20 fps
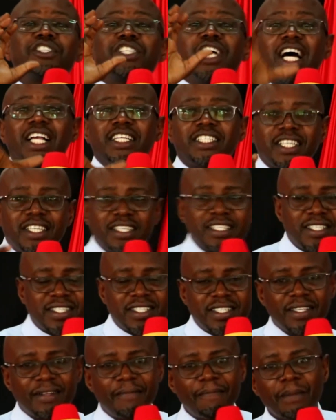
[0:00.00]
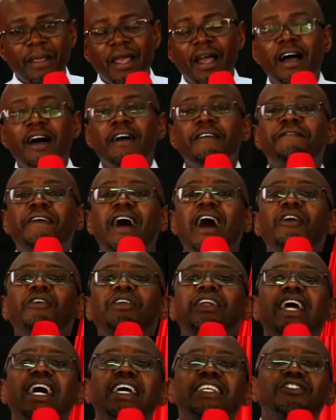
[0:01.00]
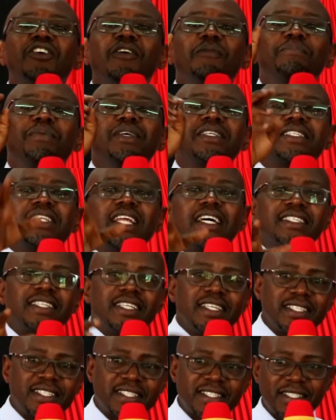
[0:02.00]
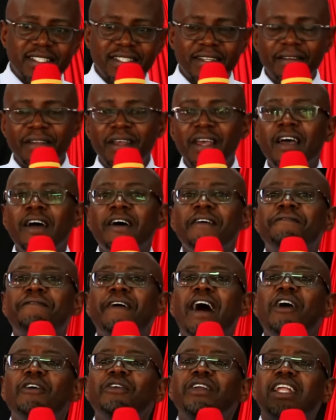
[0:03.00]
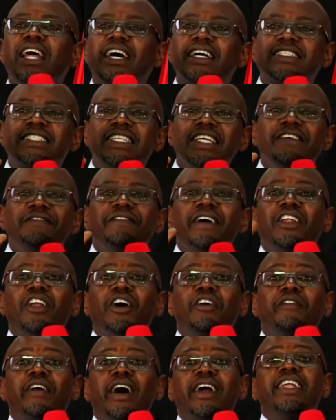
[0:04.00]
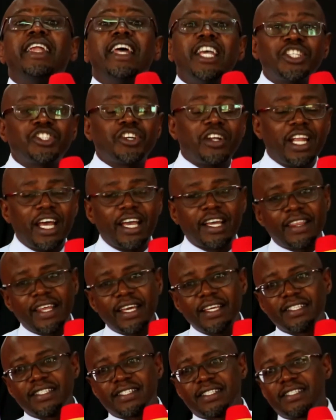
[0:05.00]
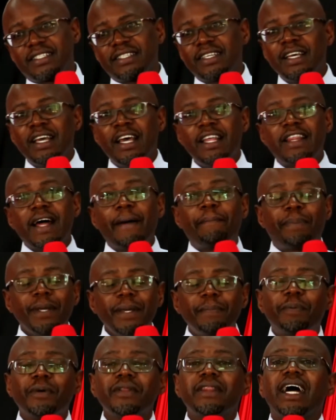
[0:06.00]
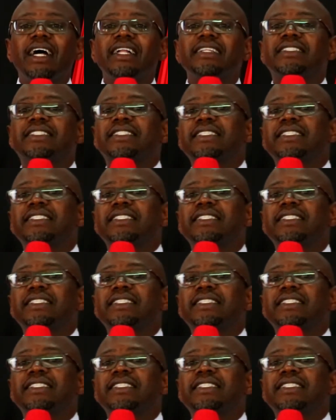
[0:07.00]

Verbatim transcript: churches, founders of businesses, founders even of a nation like this, the people that